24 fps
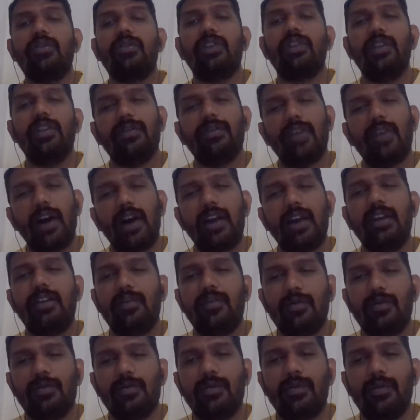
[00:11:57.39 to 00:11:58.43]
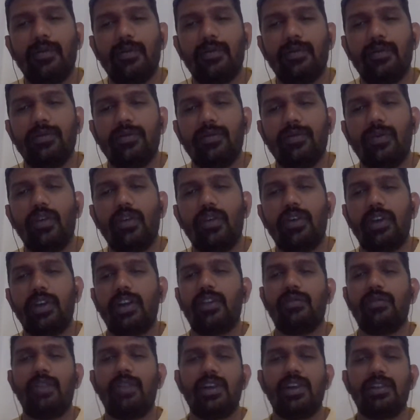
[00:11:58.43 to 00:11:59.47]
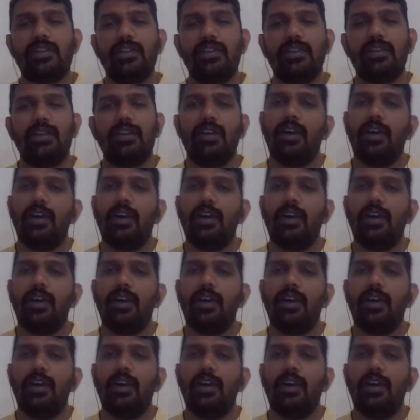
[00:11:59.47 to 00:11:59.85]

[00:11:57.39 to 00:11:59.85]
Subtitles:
only 5 more requests